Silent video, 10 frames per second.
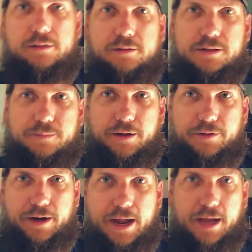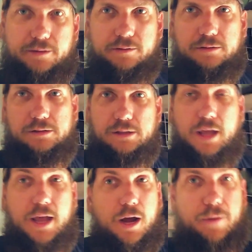Here's my other hat.
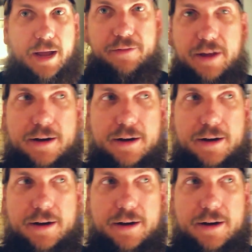Oh wait, I've got